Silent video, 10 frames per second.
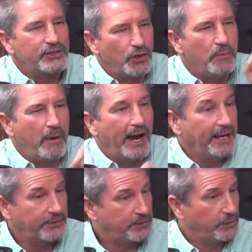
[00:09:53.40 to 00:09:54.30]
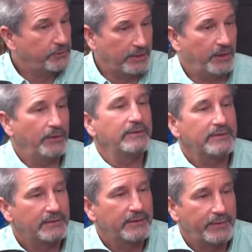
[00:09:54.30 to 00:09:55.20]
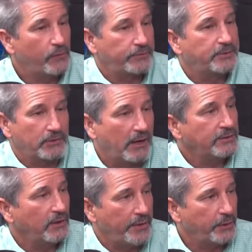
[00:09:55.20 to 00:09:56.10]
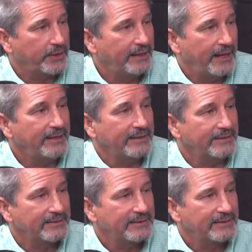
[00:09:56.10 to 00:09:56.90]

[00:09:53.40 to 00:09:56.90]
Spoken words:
So my 2 crew, they're from Toronto. They were Canadians.